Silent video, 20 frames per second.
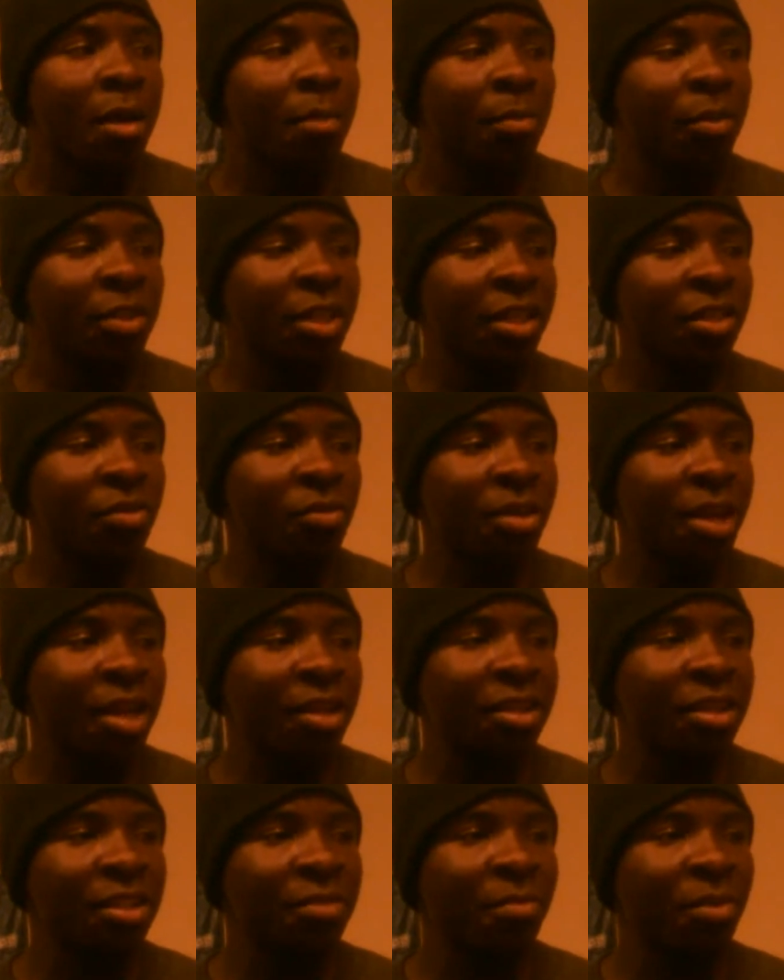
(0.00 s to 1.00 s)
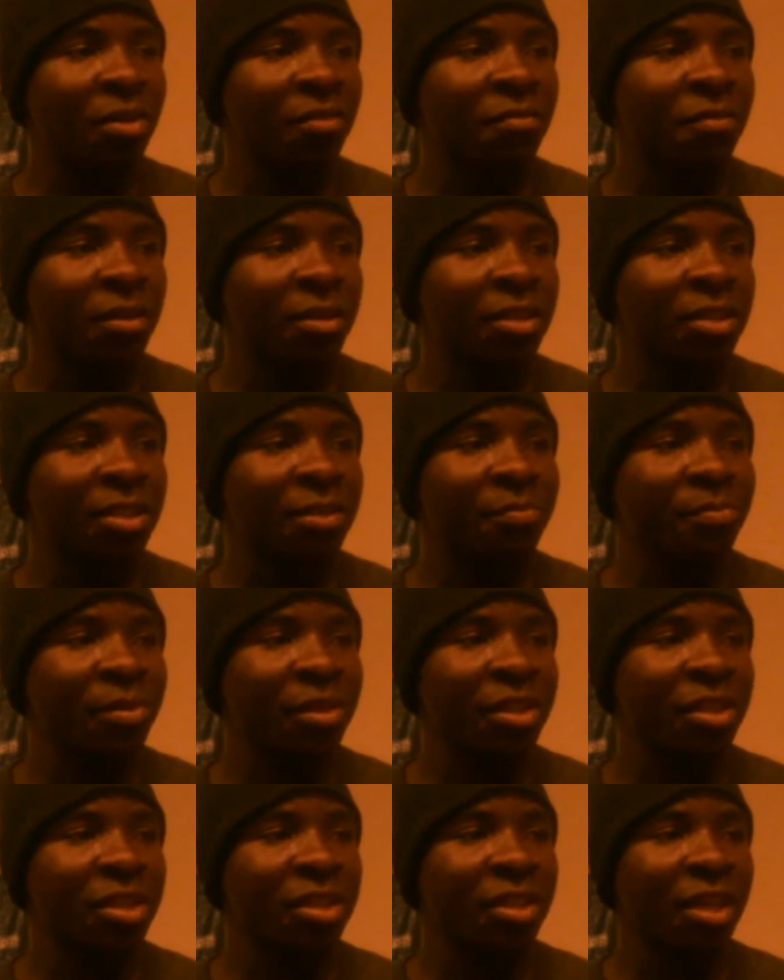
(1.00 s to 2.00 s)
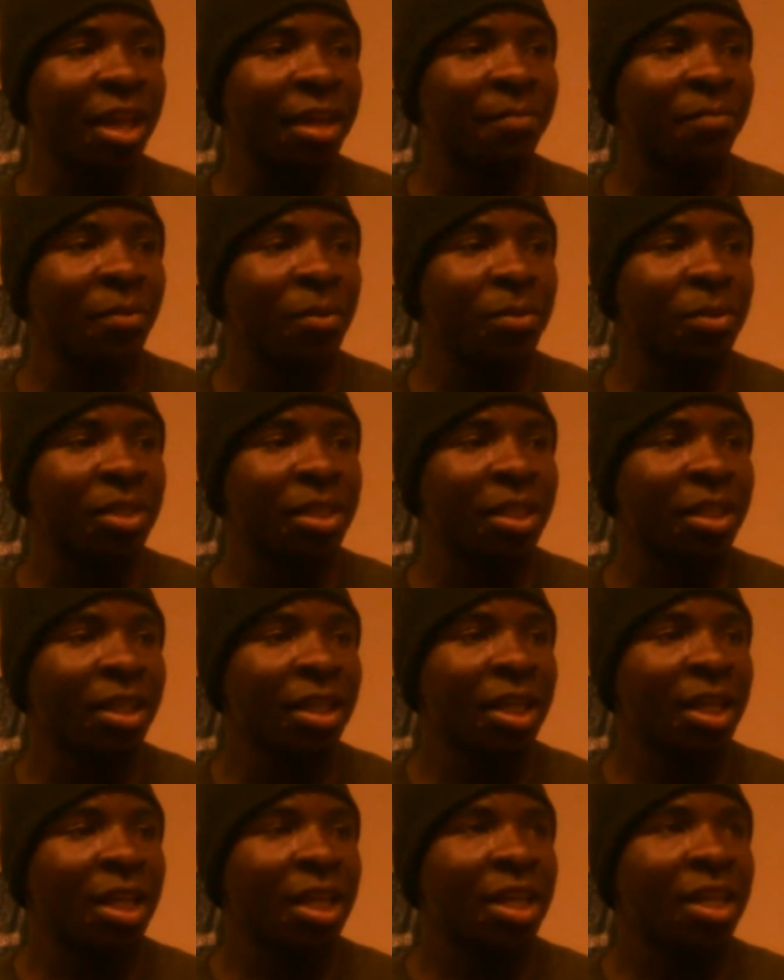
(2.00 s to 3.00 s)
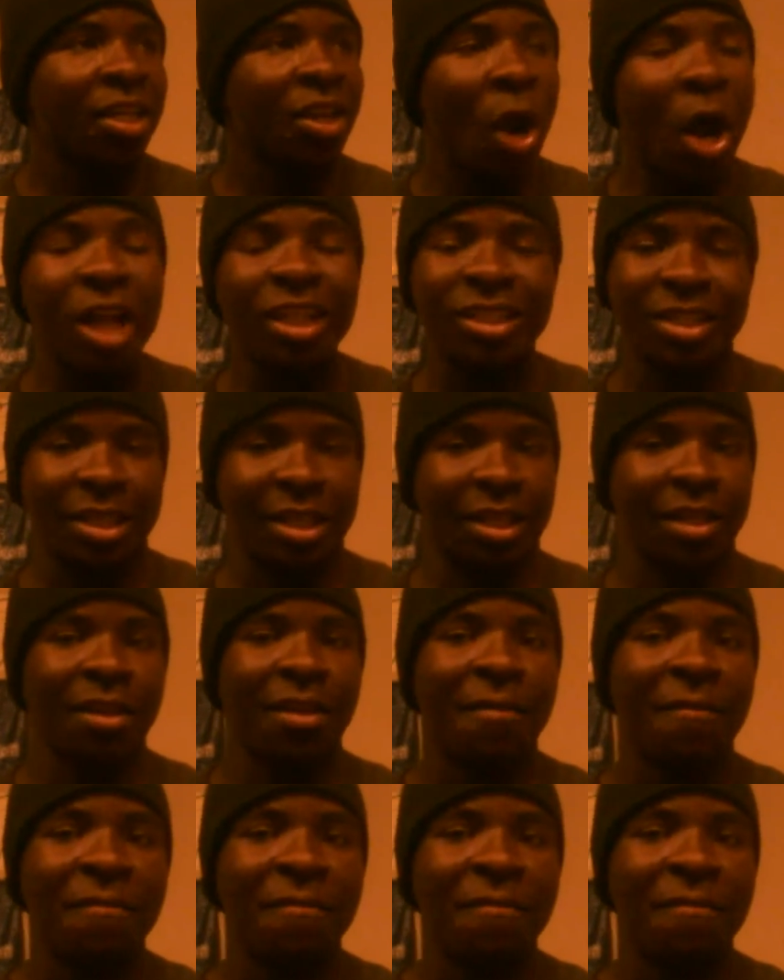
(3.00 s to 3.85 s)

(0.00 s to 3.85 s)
But then you got these motherfuckers and bitches like posting constant,